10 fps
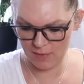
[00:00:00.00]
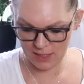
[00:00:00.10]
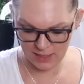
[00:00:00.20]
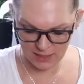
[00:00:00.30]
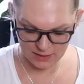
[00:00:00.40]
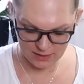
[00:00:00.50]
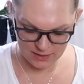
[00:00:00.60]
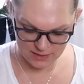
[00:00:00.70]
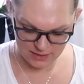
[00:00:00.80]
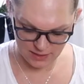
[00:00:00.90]
making
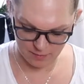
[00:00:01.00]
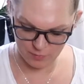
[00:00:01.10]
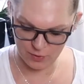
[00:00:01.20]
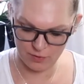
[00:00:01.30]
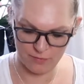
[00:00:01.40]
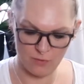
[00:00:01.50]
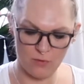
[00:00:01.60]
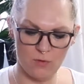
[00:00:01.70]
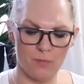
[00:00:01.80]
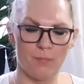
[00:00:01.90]
this
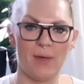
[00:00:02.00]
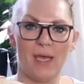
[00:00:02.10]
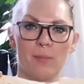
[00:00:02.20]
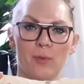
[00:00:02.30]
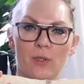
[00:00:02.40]
beautiful paper.